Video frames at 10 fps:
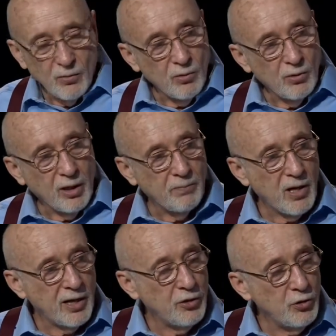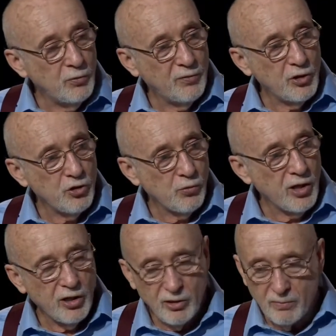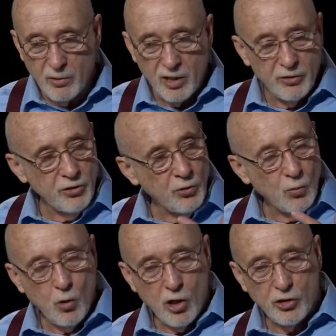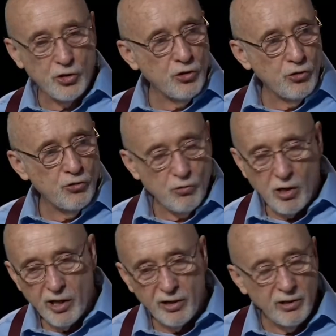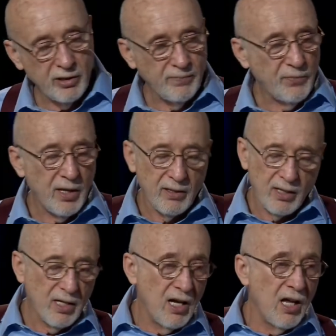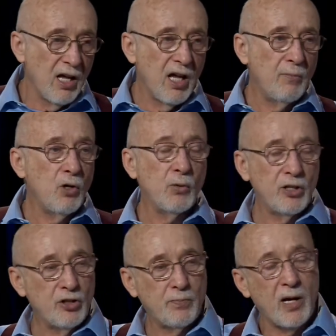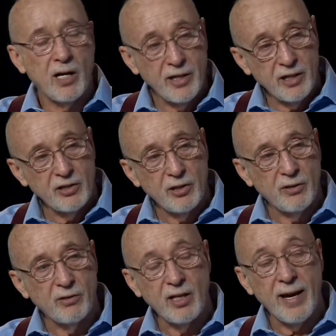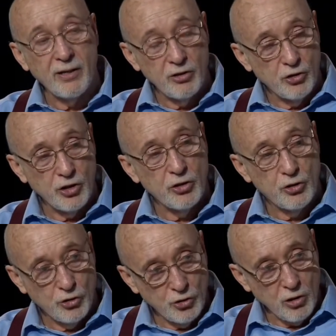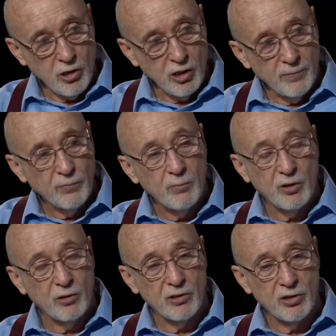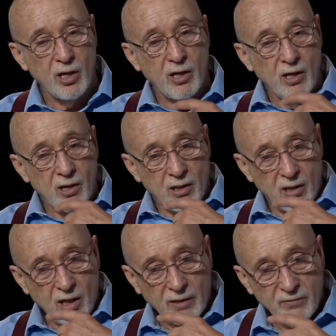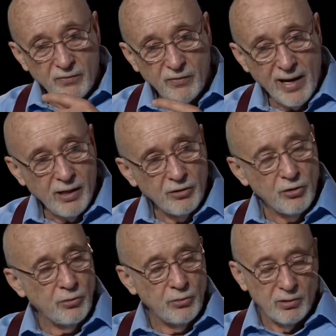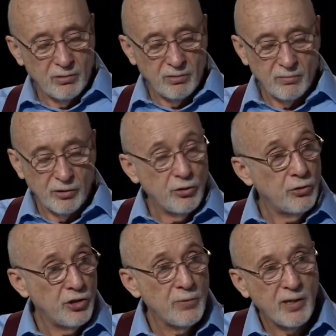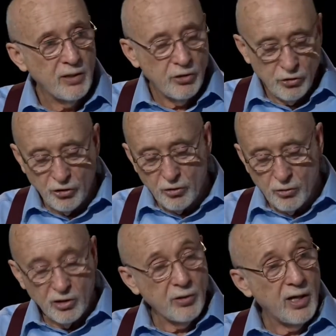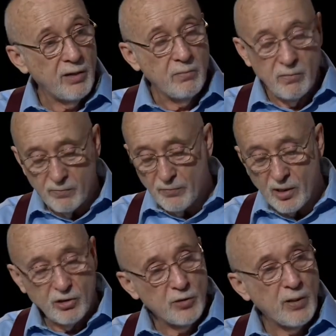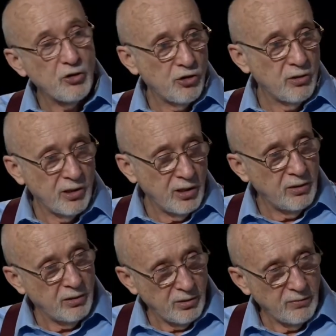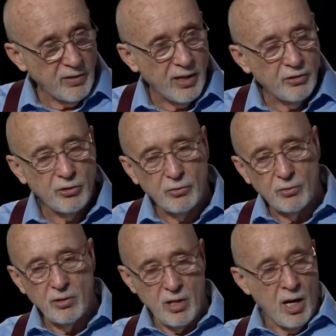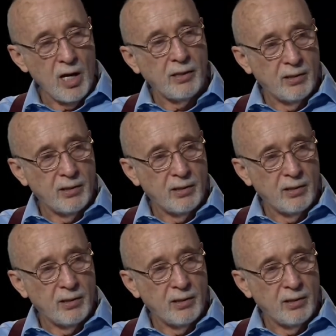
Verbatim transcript: I buy a new refrigerator, buy a new washer, dryer. I'm always buying the Energy Star, because I value reducing my energy costs, and I especially value not